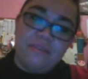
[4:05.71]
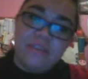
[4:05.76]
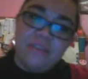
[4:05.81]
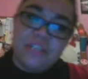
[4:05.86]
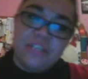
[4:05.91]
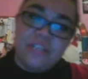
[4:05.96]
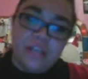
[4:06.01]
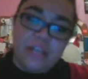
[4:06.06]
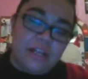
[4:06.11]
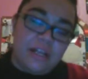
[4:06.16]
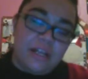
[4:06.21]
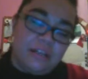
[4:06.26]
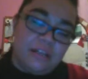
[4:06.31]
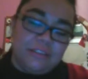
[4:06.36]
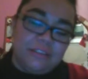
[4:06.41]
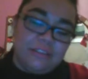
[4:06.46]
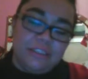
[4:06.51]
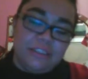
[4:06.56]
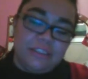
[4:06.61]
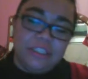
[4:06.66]
Rochelle,
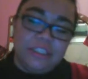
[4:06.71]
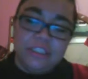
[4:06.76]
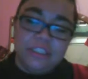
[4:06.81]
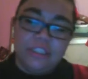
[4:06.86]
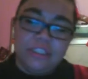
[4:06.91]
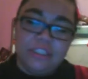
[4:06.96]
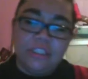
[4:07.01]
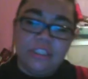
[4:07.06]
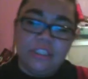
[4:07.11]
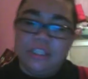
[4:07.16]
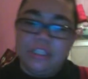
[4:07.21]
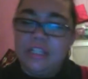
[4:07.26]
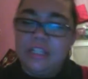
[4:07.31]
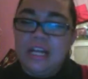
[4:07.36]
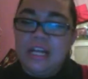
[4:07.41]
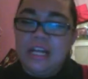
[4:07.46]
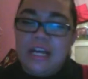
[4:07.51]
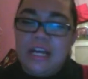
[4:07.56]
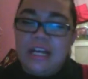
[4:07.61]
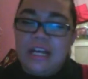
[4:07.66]
and she's such a doll.
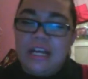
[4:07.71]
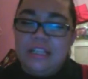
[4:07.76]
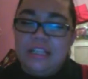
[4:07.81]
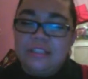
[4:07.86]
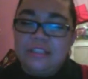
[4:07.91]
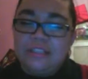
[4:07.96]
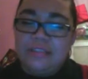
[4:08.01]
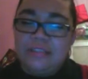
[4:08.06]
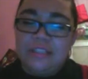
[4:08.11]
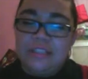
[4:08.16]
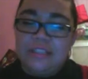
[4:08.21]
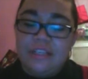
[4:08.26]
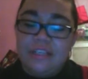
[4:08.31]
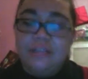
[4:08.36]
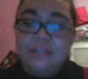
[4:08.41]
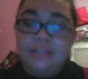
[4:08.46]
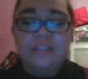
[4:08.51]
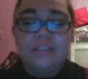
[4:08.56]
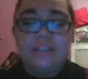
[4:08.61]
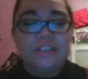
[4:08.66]
She was like,
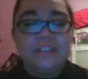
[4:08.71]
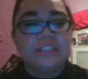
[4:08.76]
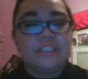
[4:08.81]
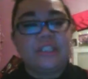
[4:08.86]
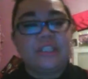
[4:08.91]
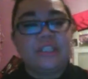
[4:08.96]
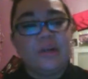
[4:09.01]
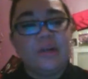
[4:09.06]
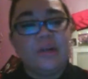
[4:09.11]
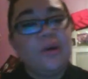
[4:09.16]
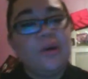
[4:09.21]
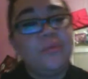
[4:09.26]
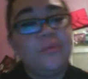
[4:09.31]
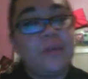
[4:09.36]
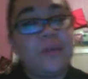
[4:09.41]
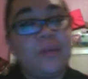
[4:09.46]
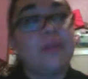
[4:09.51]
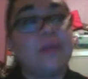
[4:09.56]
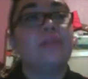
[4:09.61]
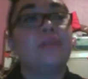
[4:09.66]
you need to just calm
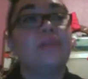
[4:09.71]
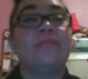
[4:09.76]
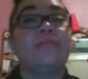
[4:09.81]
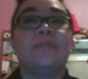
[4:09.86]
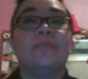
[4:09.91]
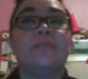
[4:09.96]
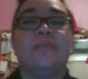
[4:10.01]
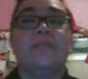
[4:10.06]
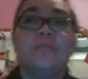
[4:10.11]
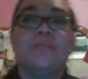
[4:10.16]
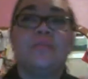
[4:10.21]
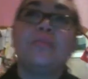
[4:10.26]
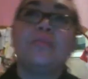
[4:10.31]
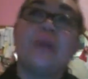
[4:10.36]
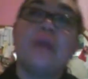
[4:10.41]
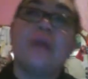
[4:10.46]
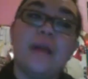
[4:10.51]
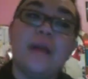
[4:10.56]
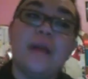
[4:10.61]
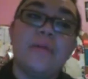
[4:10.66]
down,
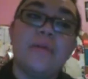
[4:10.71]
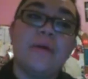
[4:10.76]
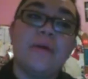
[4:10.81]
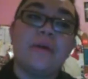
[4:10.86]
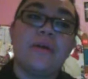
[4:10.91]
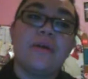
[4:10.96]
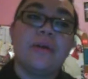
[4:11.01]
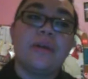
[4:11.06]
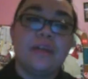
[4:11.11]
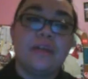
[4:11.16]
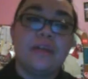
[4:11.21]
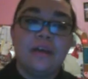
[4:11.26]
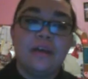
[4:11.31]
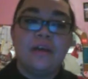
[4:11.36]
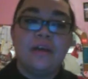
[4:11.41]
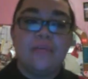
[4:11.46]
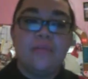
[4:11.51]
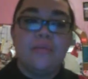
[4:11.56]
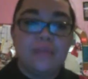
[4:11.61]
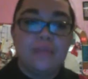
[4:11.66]
pray about it,
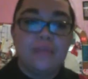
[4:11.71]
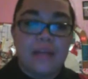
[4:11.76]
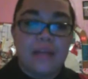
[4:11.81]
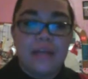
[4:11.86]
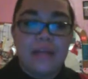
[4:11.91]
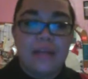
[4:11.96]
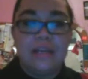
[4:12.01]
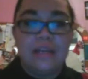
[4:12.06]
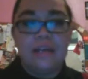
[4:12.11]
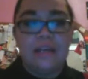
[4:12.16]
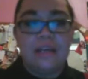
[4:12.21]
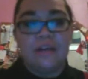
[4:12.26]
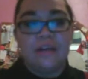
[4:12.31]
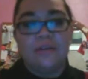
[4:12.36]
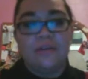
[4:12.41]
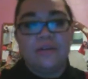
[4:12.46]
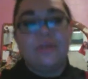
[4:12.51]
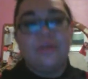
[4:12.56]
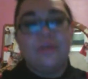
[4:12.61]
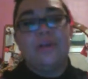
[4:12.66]
plan it
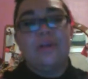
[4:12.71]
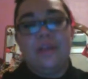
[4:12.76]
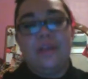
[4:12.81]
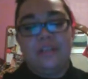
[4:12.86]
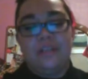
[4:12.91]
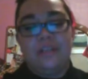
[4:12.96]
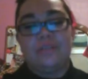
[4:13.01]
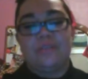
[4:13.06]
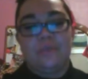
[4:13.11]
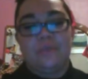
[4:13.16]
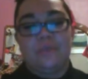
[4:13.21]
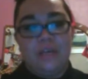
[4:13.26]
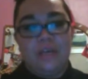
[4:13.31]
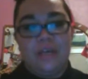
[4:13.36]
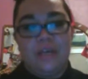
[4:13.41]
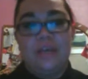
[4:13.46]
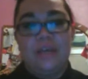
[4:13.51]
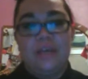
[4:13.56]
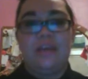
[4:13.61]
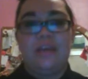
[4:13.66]
out. It's
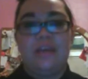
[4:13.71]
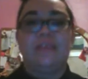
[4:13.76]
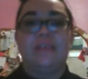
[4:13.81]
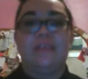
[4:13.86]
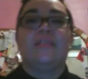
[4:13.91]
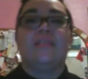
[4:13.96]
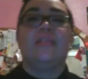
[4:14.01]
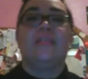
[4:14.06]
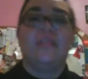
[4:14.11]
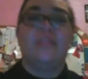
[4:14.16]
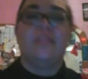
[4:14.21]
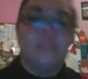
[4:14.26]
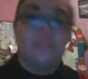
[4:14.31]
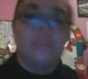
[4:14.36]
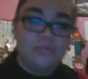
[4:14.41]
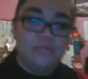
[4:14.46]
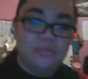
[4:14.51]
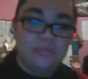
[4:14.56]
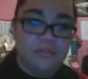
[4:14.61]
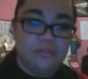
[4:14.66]
okay,
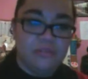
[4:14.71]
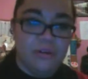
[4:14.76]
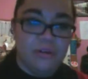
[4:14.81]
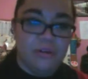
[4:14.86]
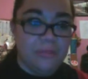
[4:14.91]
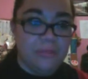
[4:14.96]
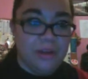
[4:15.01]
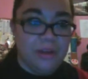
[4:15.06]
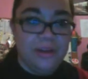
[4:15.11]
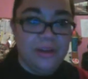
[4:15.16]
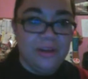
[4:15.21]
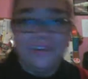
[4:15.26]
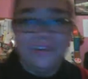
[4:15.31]
calm down.